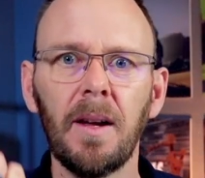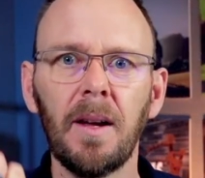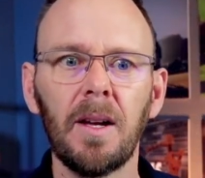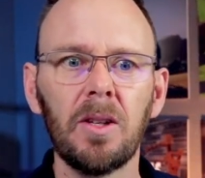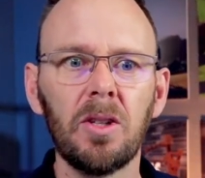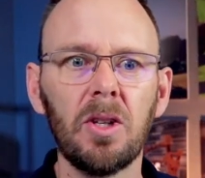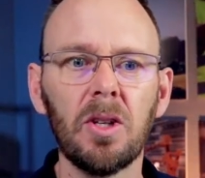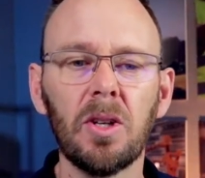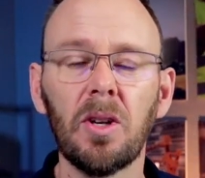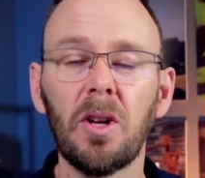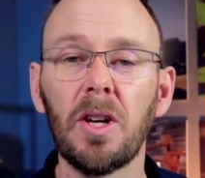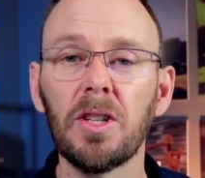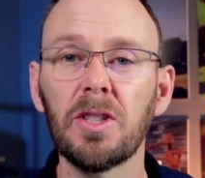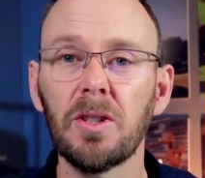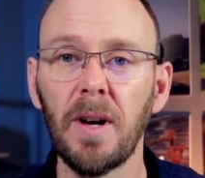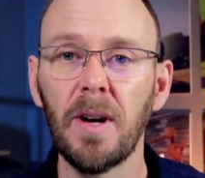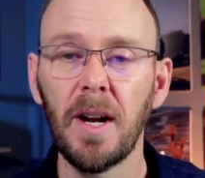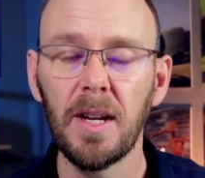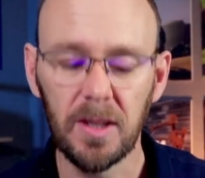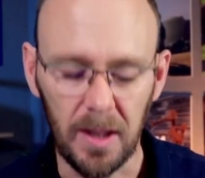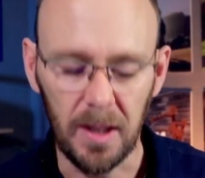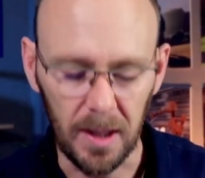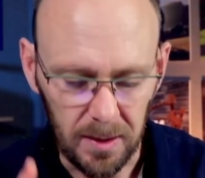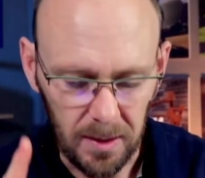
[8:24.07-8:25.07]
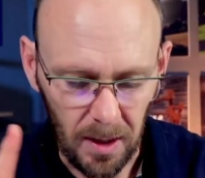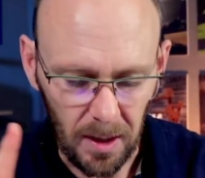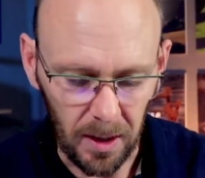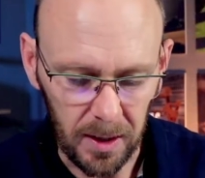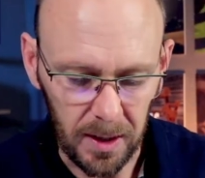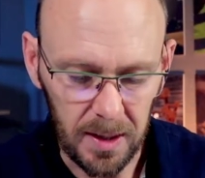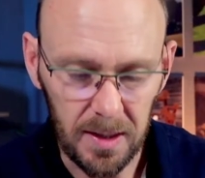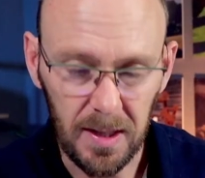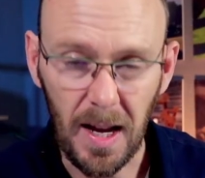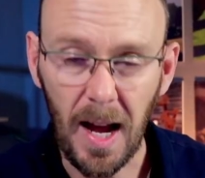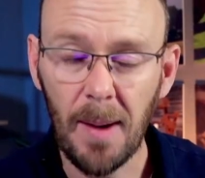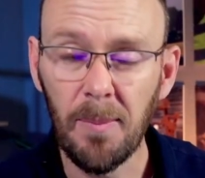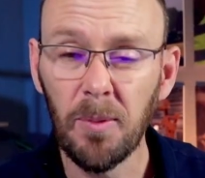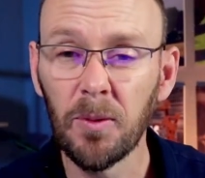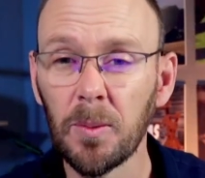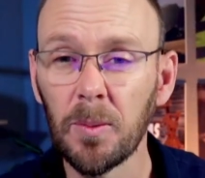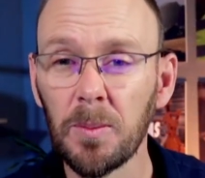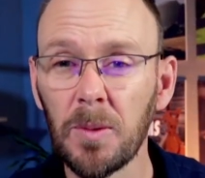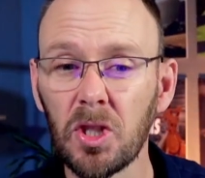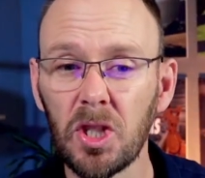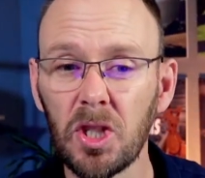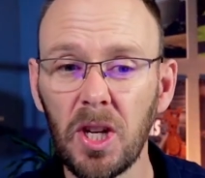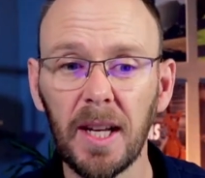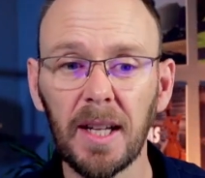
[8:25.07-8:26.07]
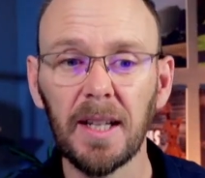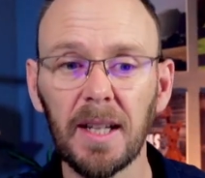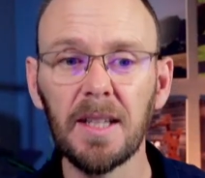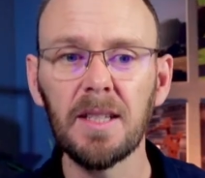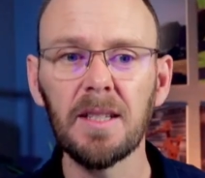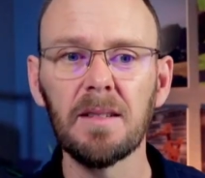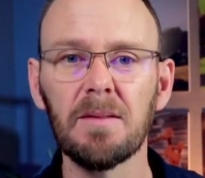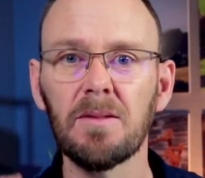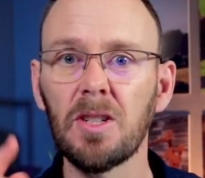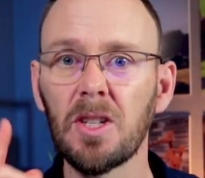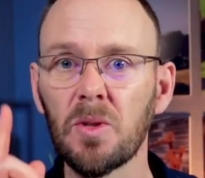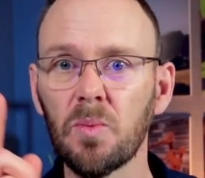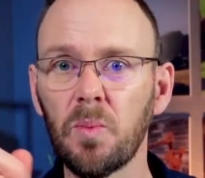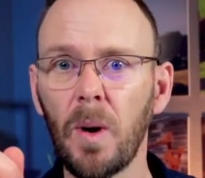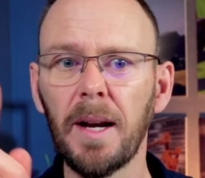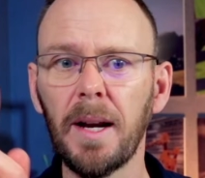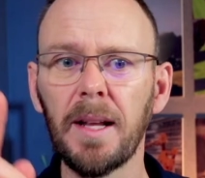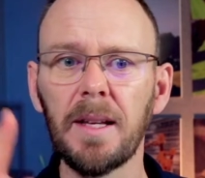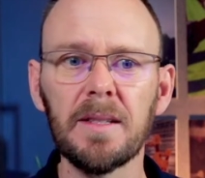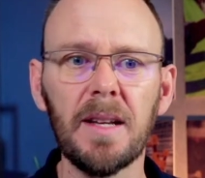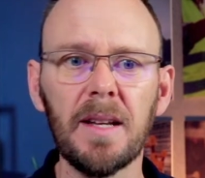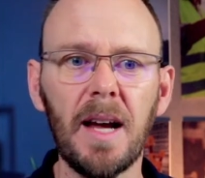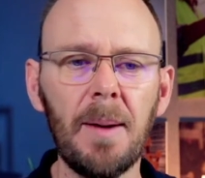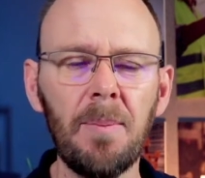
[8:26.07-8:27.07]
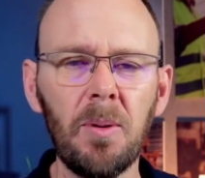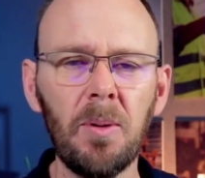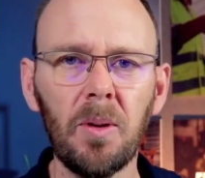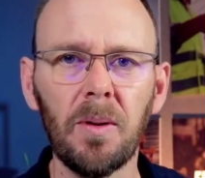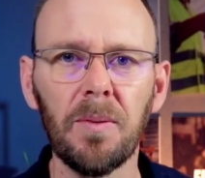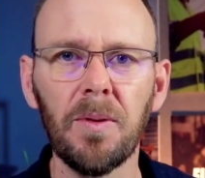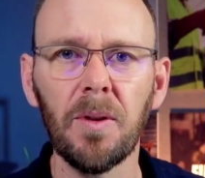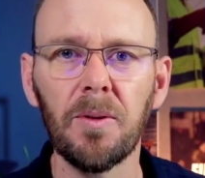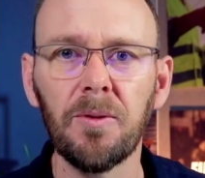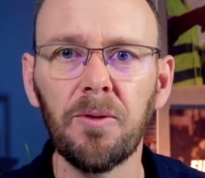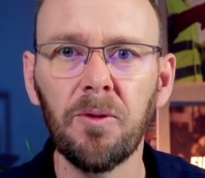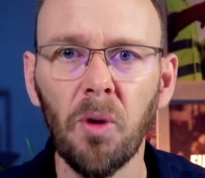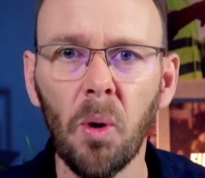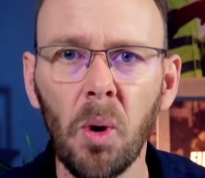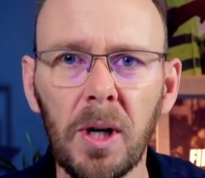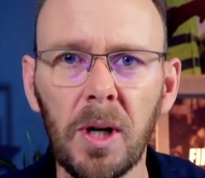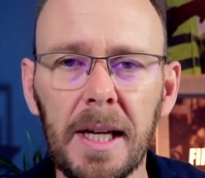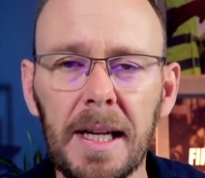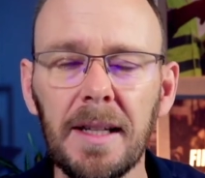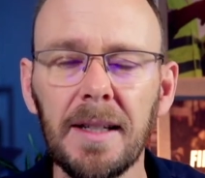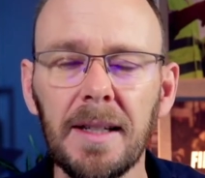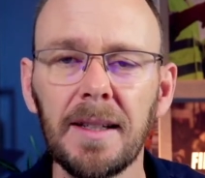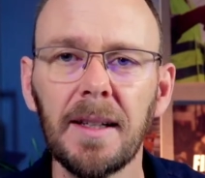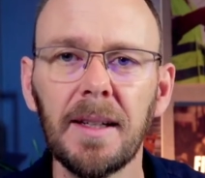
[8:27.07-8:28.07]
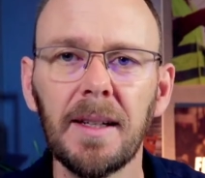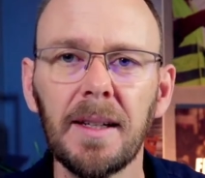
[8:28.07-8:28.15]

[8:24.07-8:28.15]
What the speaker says: Utilise your assets. So an example from the checklist, just one example of the 40